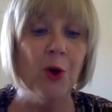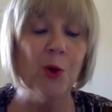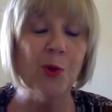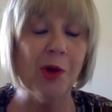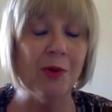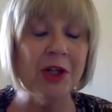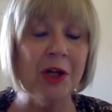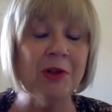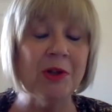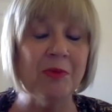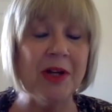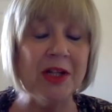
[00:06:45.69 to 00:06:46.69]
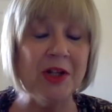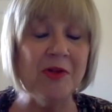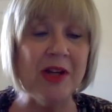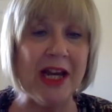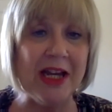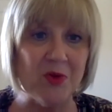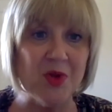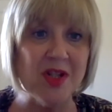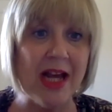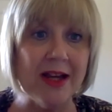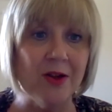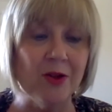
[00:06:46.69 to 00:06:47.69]
Although I know that when you get your
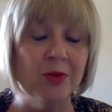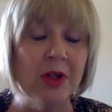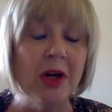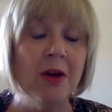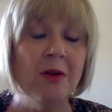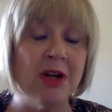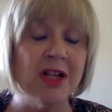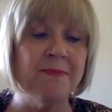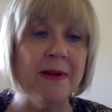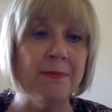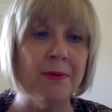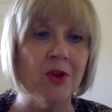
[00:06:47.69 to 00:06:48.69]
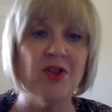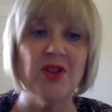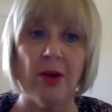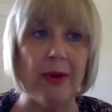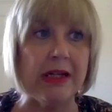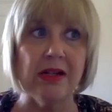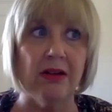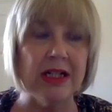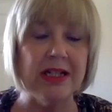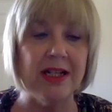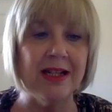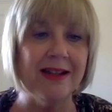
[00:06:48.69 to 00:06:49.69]
sale, most people are so
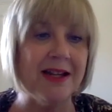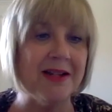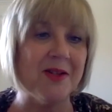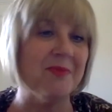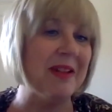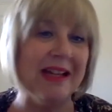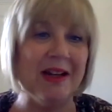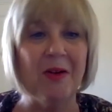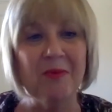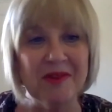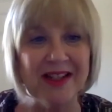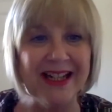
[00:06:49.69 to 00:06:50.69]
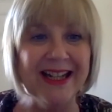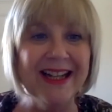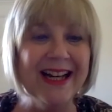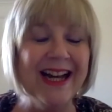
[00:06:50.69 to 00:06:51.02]
excited, they just want to get on with it,